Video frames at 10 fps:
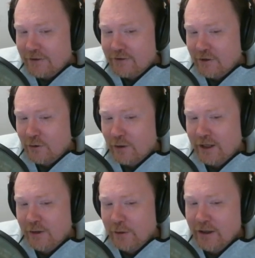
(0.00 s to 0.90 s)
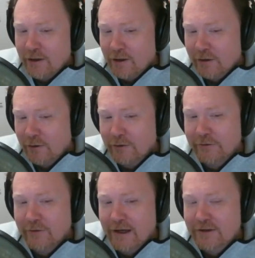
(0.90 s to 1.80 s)
So here we are
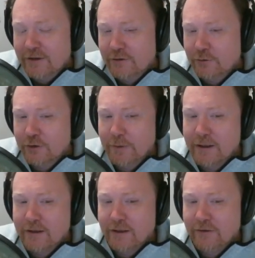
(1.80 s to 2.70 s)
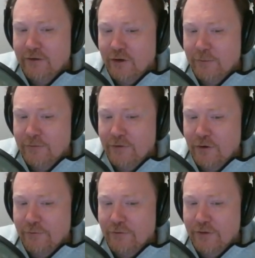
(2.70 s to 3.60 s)
going to actually talk about it in terms
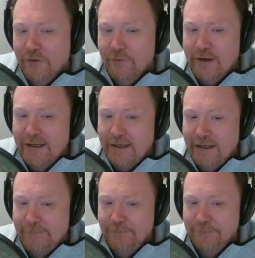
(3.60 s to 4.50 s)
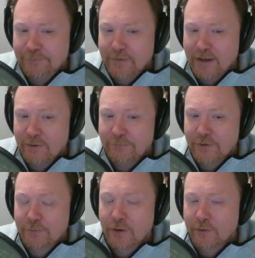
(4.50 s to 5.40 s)
of 3D. Now,
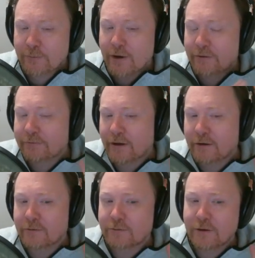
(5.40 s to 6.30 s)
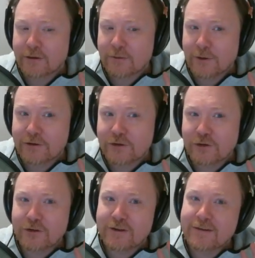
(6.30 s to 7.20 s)
the problem I found with my
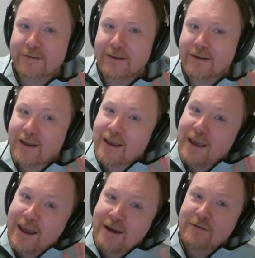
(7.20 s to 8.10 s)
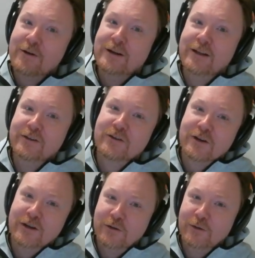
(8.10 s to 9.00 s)
students is that everyone is
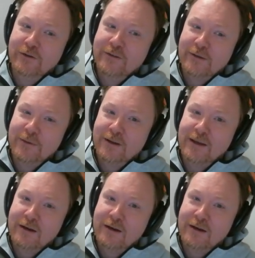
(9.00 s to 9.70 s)
trying to do the same thing.